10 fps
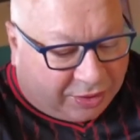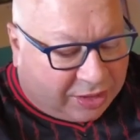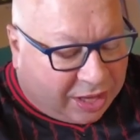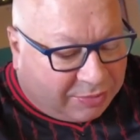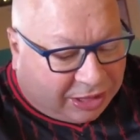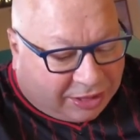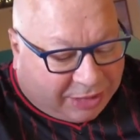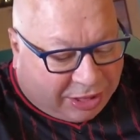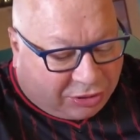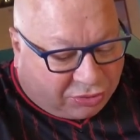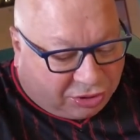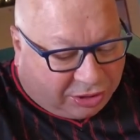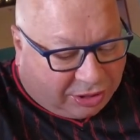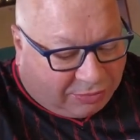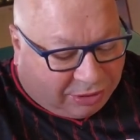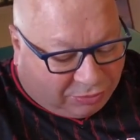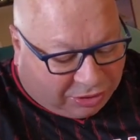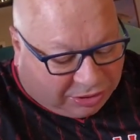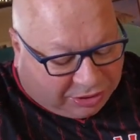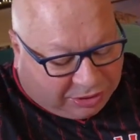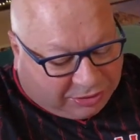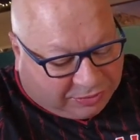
think I might let mine cool a little bit more. Honey.